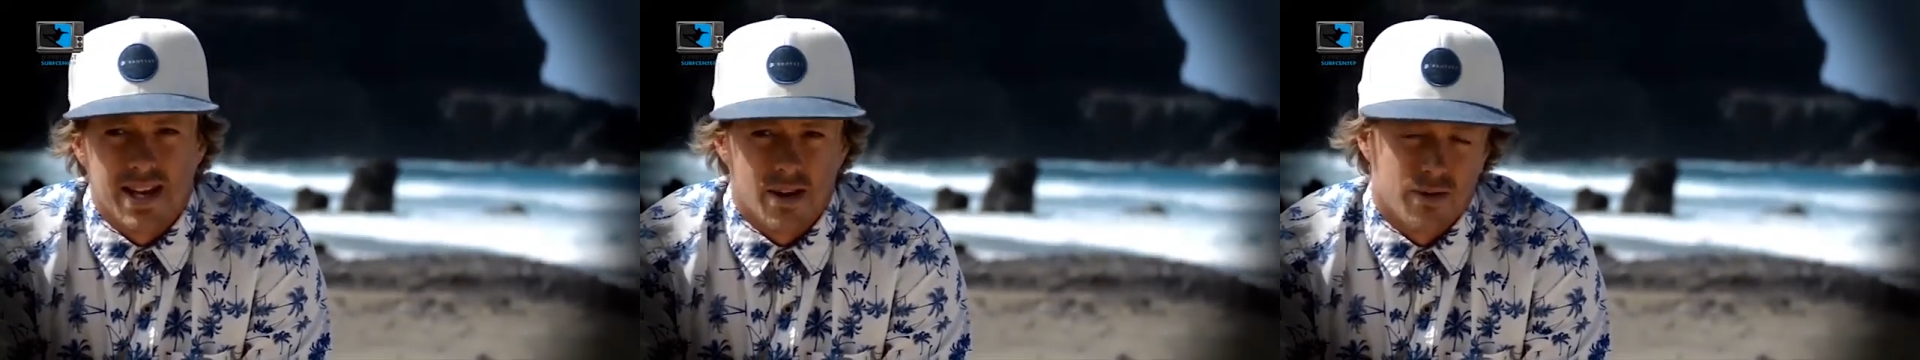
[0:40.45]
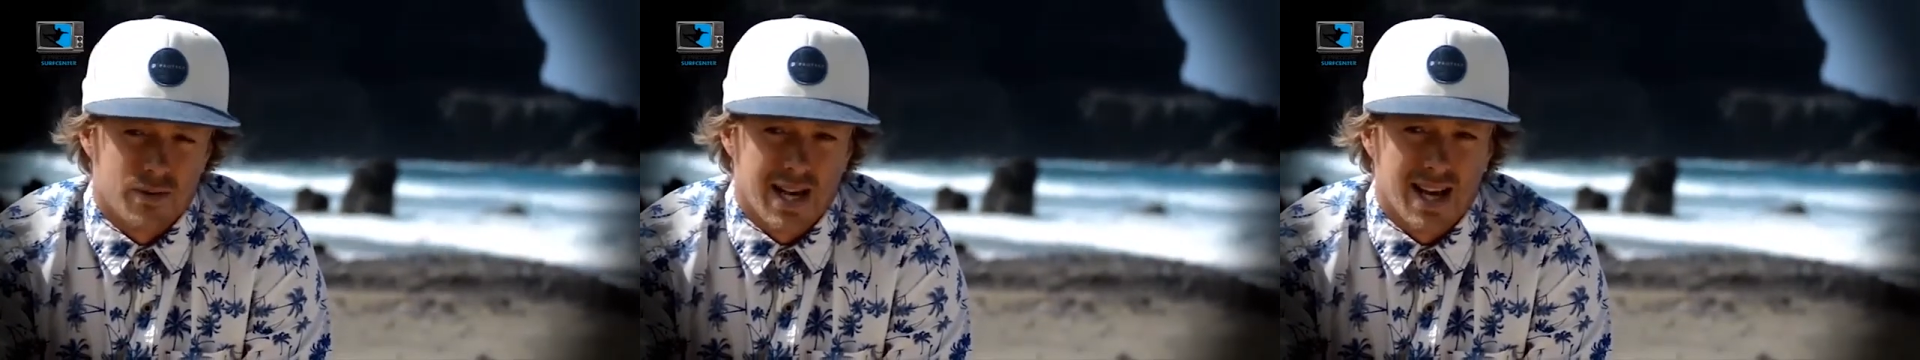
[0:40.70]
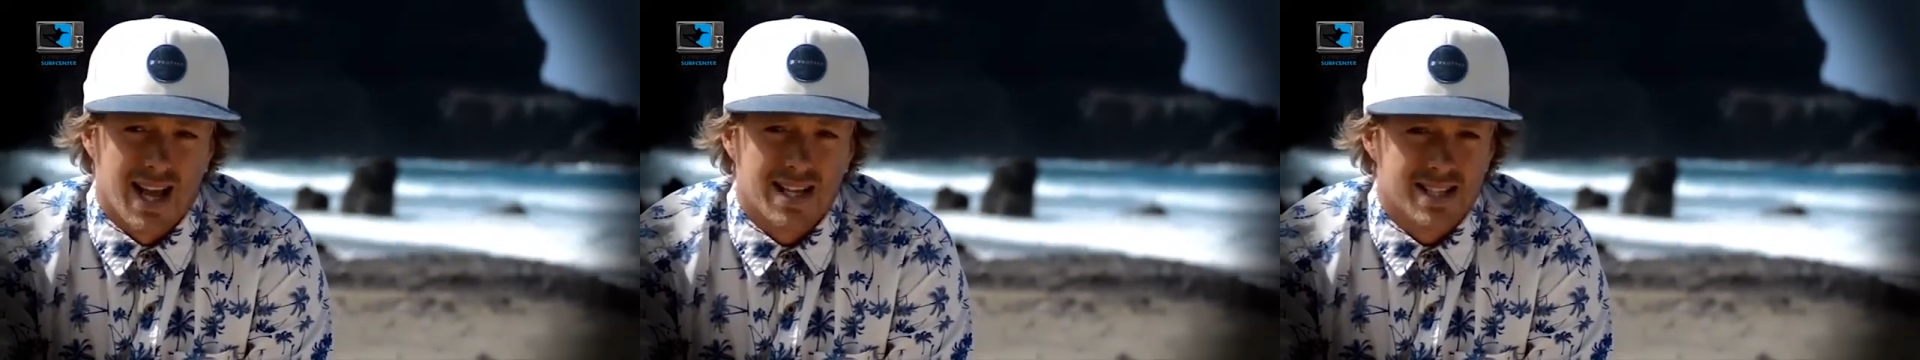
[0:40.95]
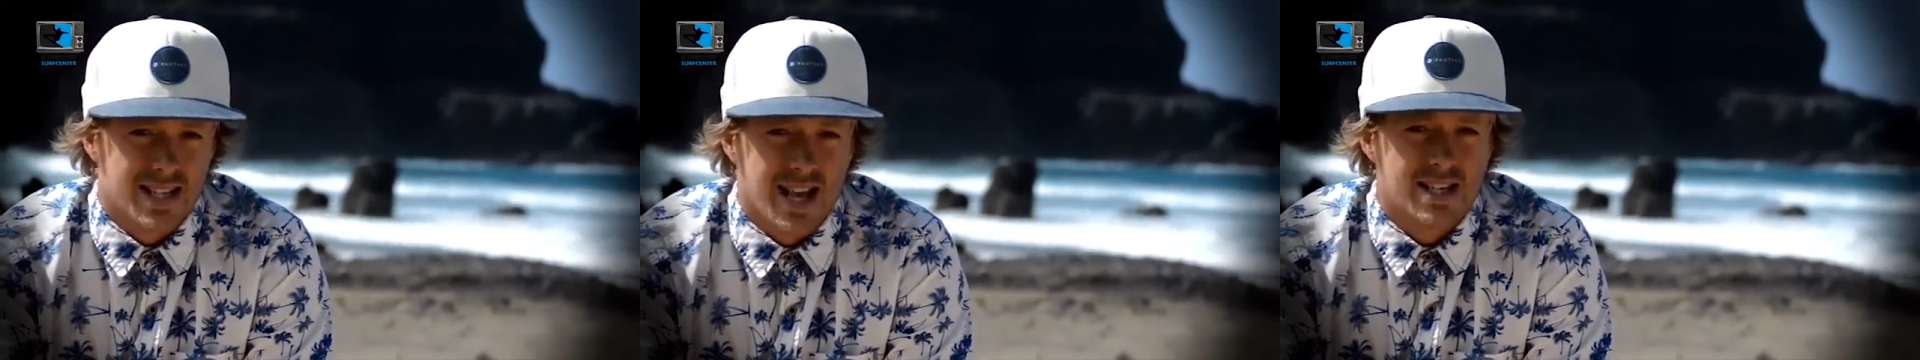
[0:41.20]
they don't
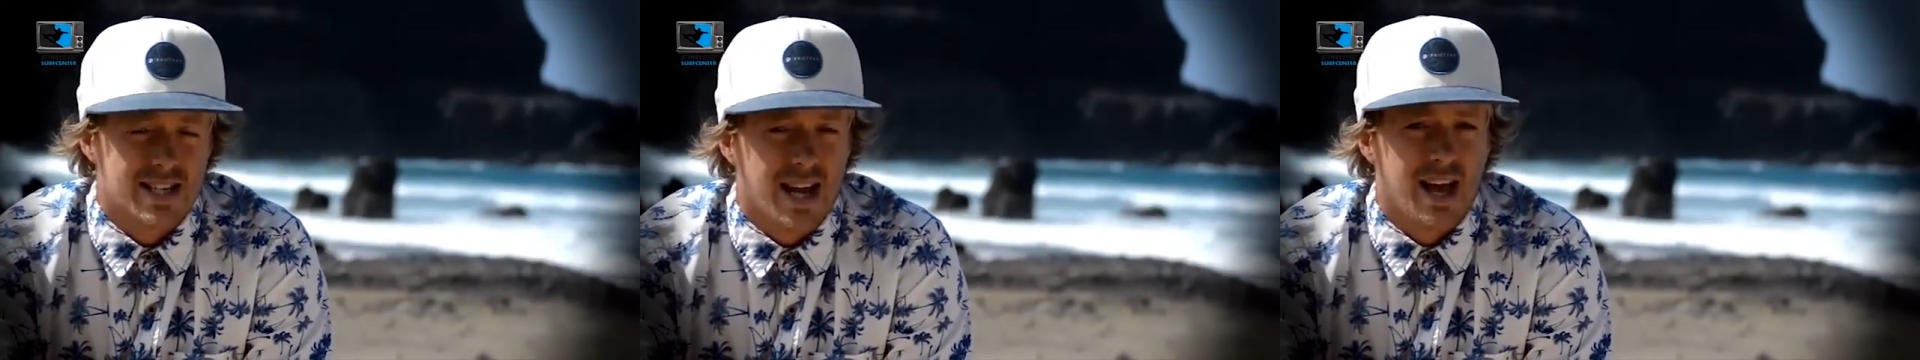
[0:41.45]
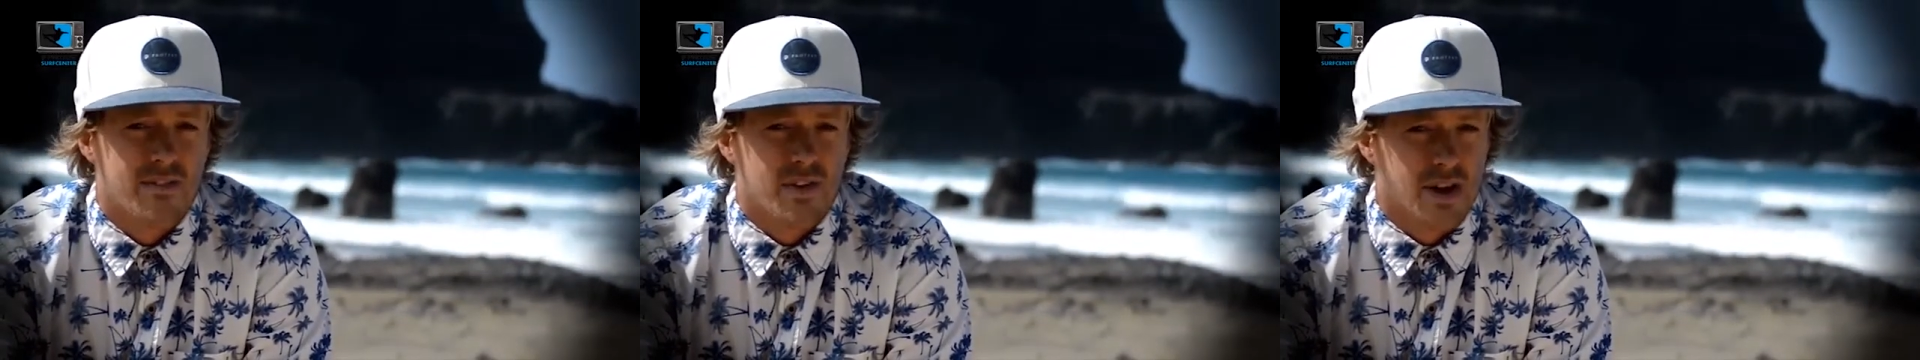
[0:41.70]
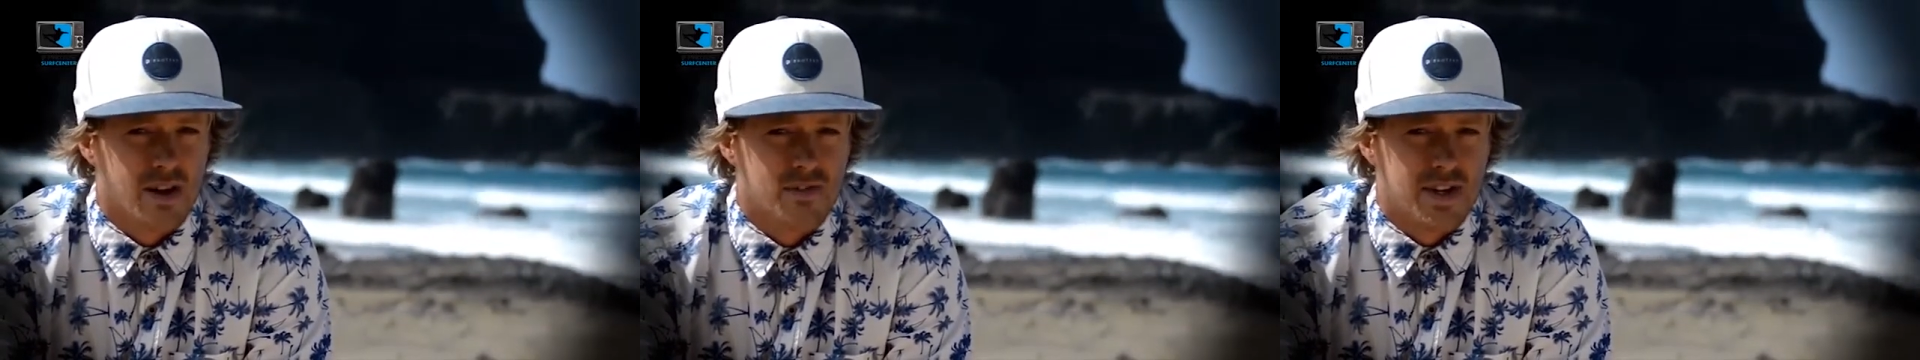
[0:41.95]
realize that they actually have a lot of